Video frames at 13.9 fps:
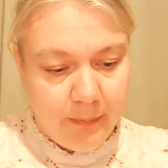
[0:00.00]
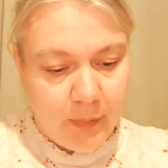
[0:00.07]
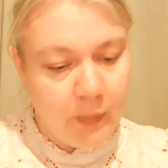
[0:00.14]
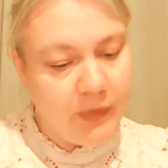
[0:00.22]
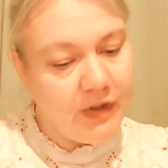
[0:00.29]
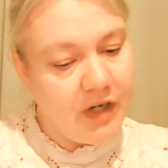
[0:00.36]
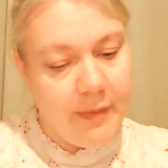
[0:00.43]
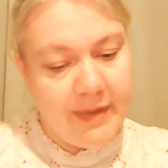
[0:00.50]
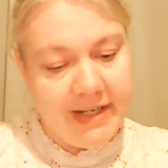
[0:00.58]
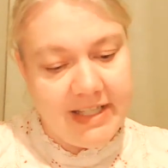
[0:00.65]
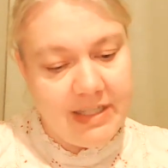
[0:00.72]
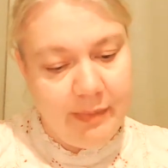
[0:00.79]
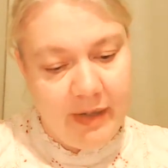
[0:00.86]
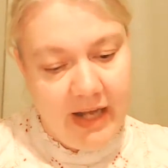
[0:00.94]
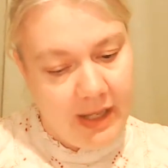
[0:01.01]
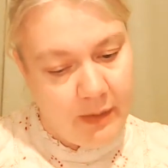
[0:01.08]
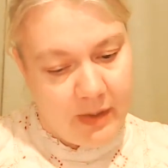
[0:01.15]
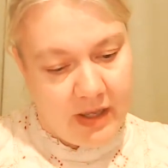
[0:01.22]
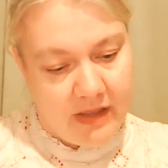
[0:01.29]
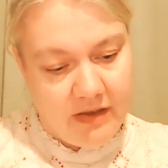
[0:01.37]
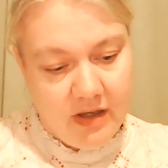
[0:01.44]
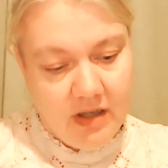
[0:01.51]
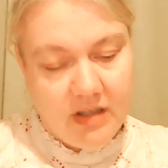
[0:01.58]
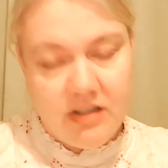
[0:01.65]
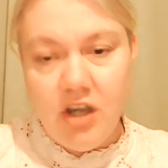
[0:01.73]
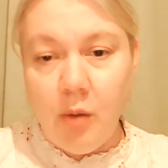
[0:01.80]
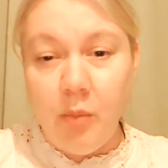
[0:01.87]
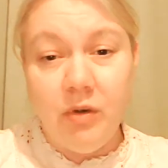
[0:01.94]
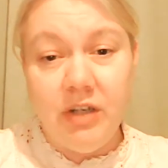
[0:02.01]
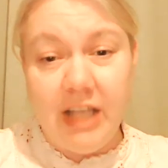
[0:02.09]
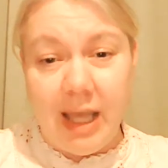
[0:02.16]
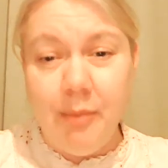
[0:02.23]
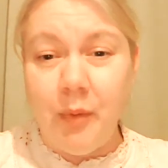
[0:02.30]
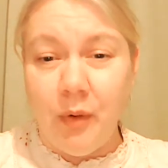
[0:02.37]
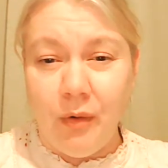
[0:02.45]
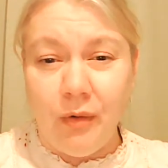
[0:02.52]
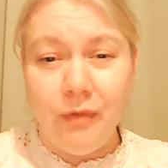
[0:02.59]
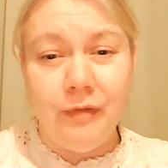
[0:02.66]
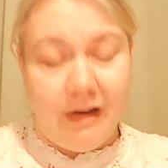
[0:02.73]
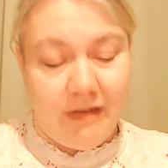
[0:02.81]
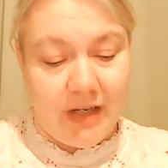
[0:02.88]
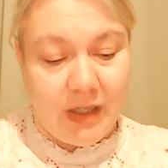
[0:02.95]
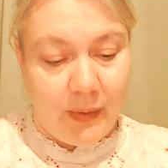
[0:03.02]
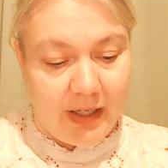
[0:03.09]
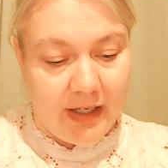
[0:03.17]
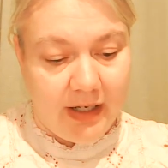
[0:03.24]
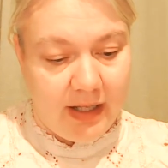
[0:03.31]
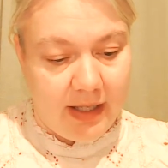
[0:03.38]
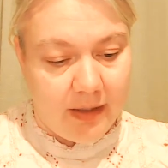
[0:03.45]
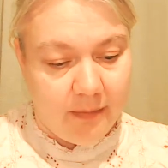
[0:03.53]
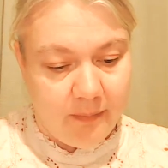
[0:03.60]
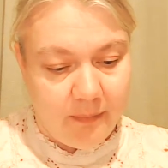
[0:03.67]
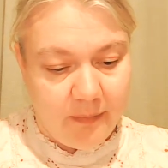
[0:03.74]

But with nobody to play with, Tom would get bored very quickly.